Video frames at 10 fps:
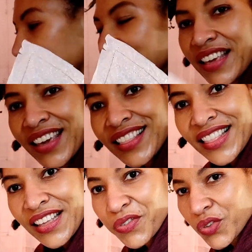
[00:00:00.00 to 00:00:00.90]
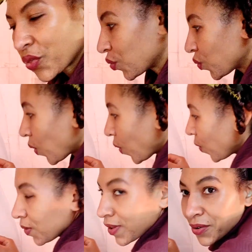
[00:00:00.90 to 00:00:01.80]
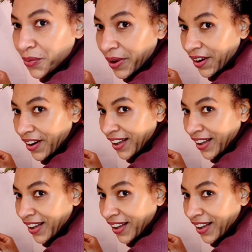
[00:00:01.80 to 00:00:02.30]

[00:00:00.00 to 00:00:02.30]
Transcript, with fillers: it, it lives on the wall where